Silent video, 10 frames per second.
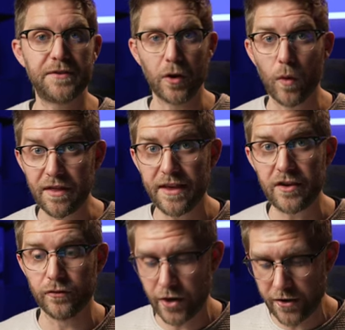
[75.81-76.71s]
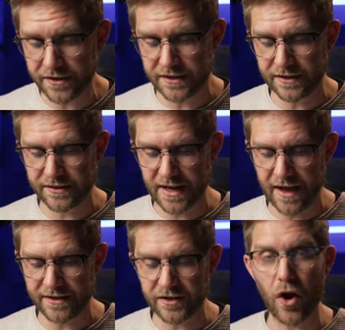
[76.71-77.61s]
So one thing you'll notice is
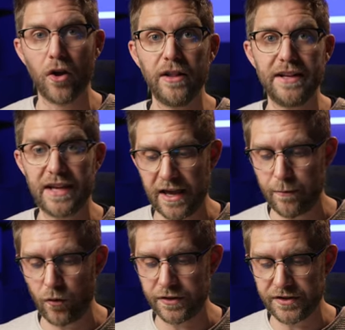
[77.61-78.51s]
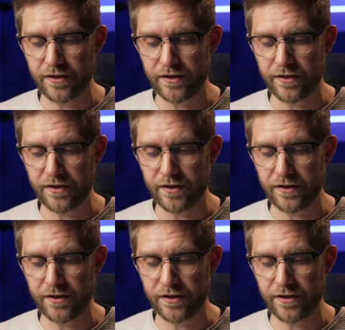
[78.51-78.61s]
that it's an OLED keyboard.